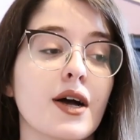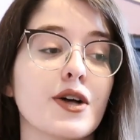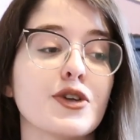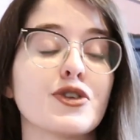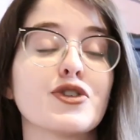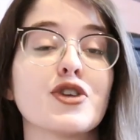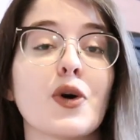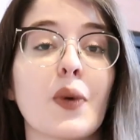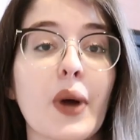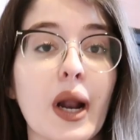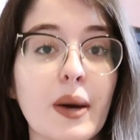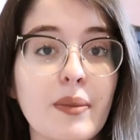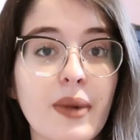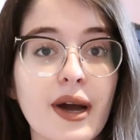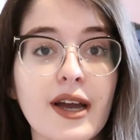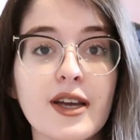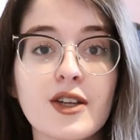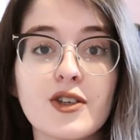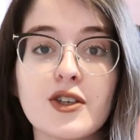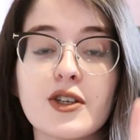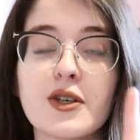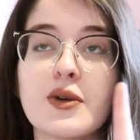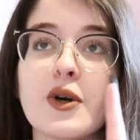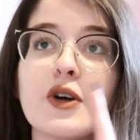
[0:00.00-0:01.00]
So what I
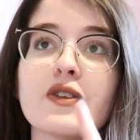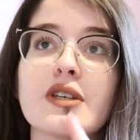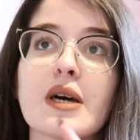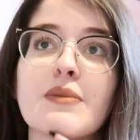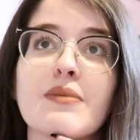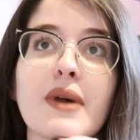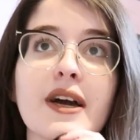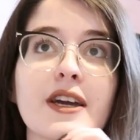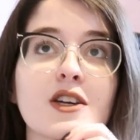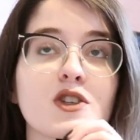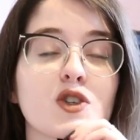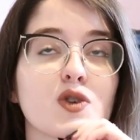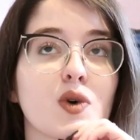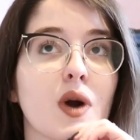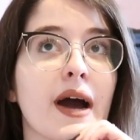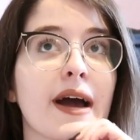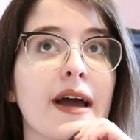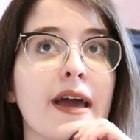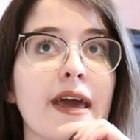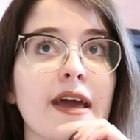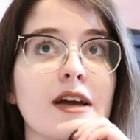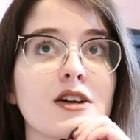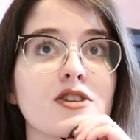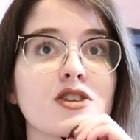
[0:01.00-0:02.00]
might do is I might
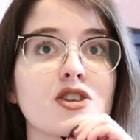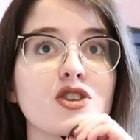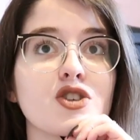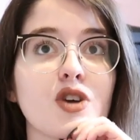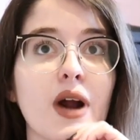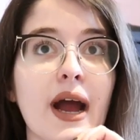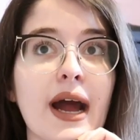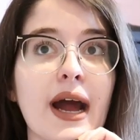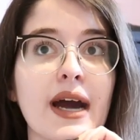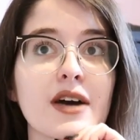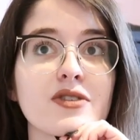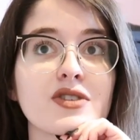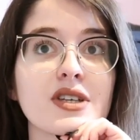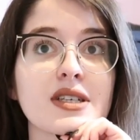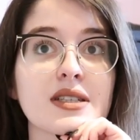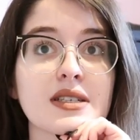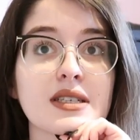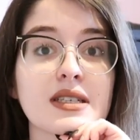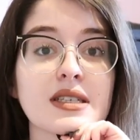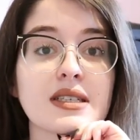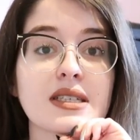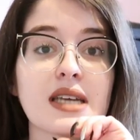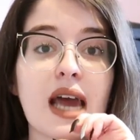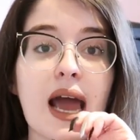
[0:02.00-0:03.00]
try to draft at
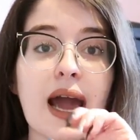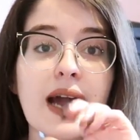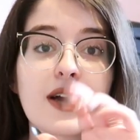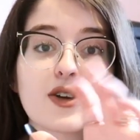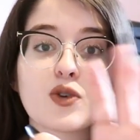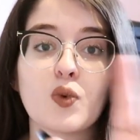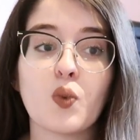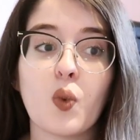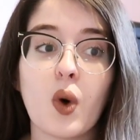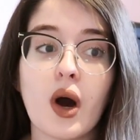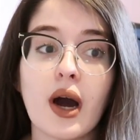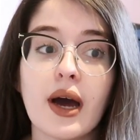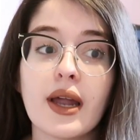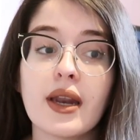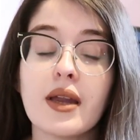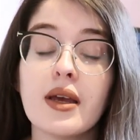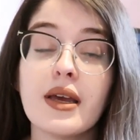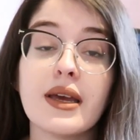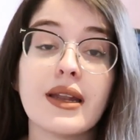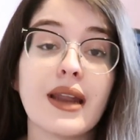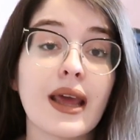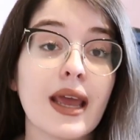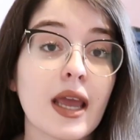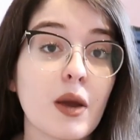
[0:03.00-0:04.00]
least act 1
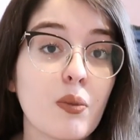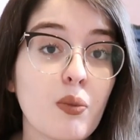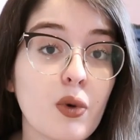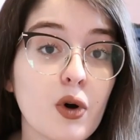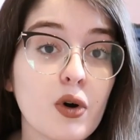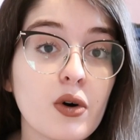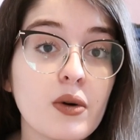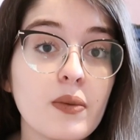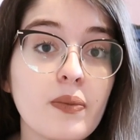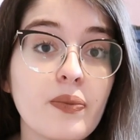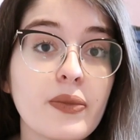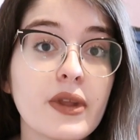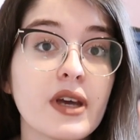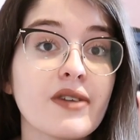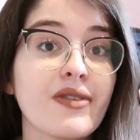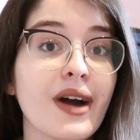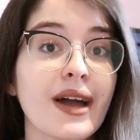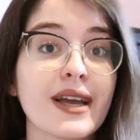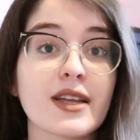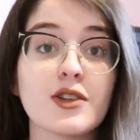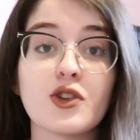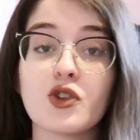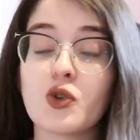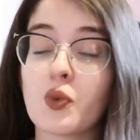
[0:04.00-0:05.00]
in April if
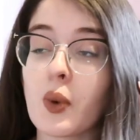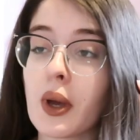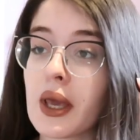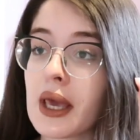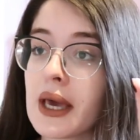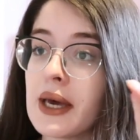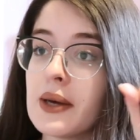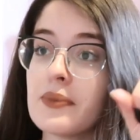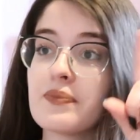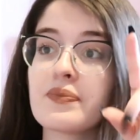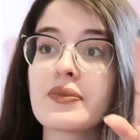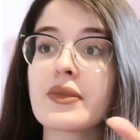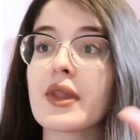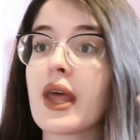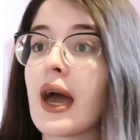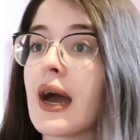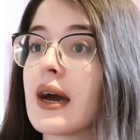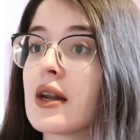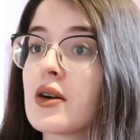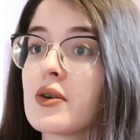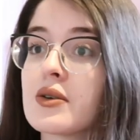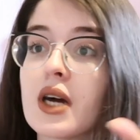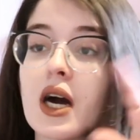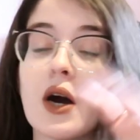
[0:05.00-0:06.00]
I can swing it.
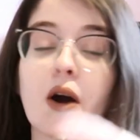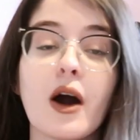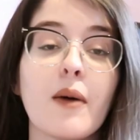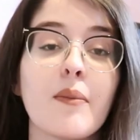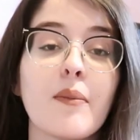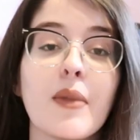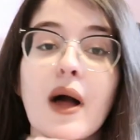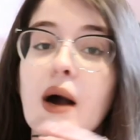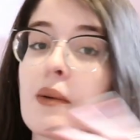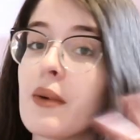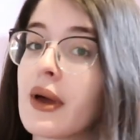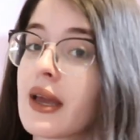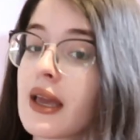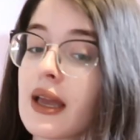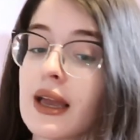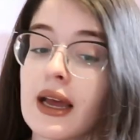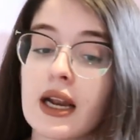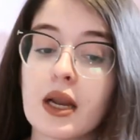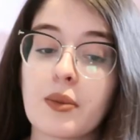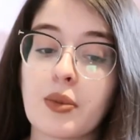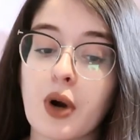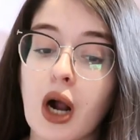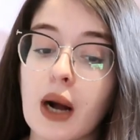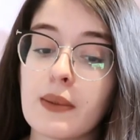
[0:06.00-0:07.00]
I don't know. I'm not making
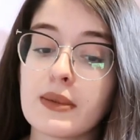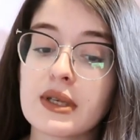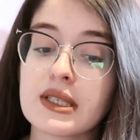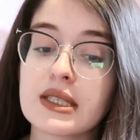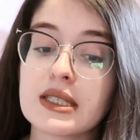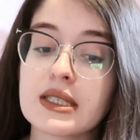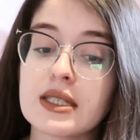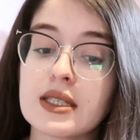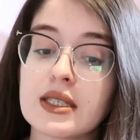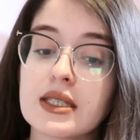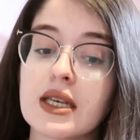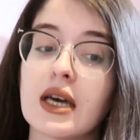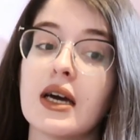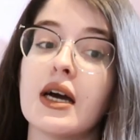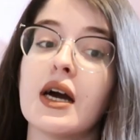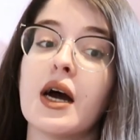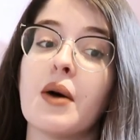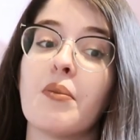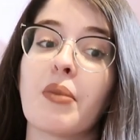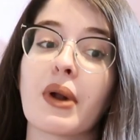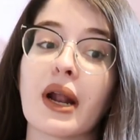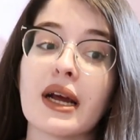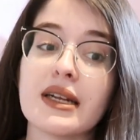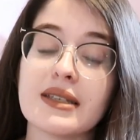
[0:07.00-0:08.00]
any promises,
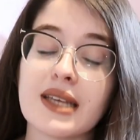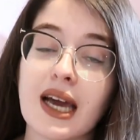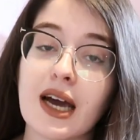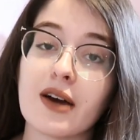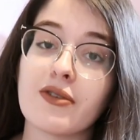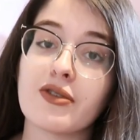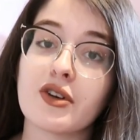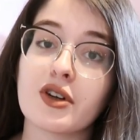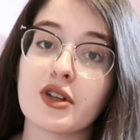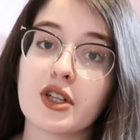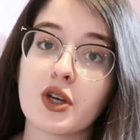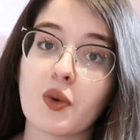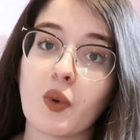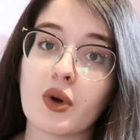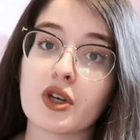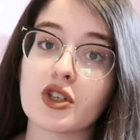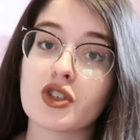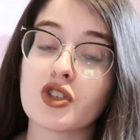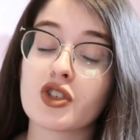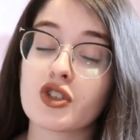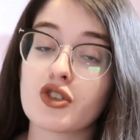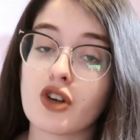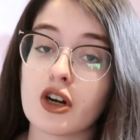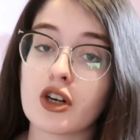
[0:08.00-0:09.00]
but I definitely want
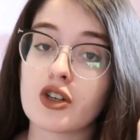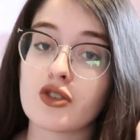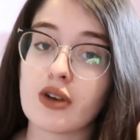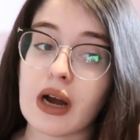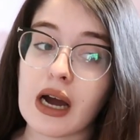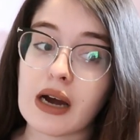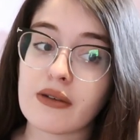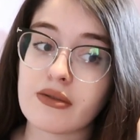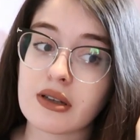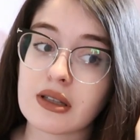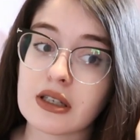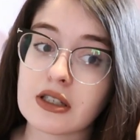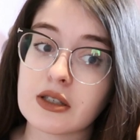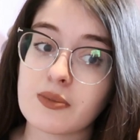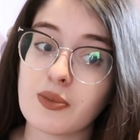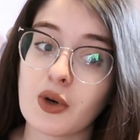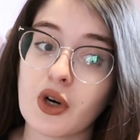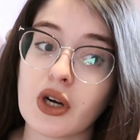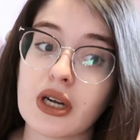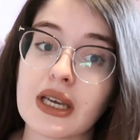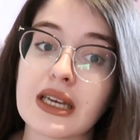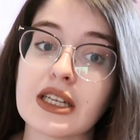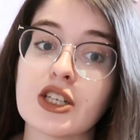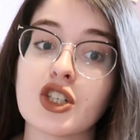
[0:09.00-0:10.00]
to start drafting this
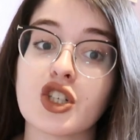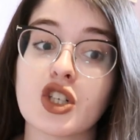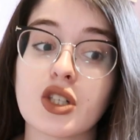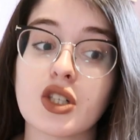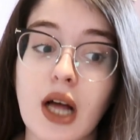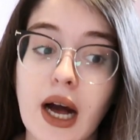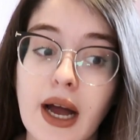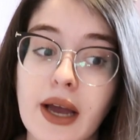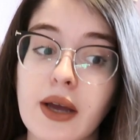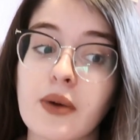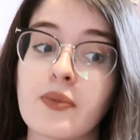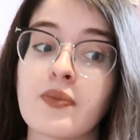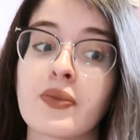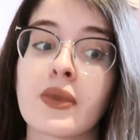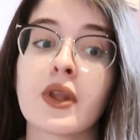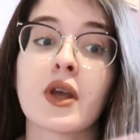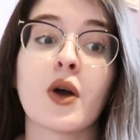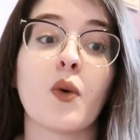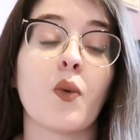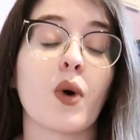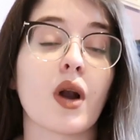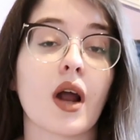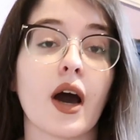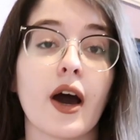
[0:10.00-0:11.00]
book in July.
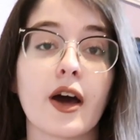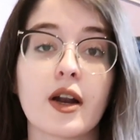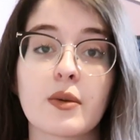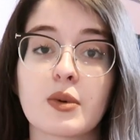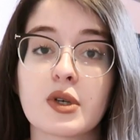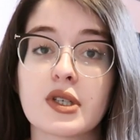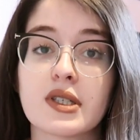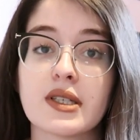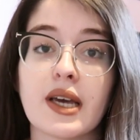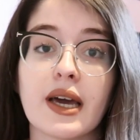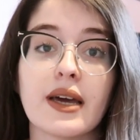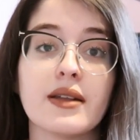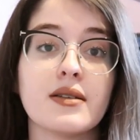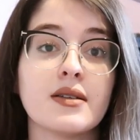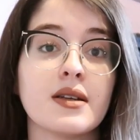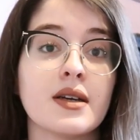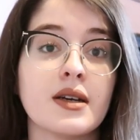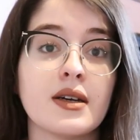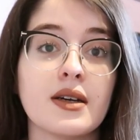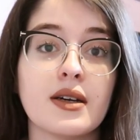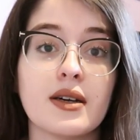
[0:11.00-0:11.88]
100%.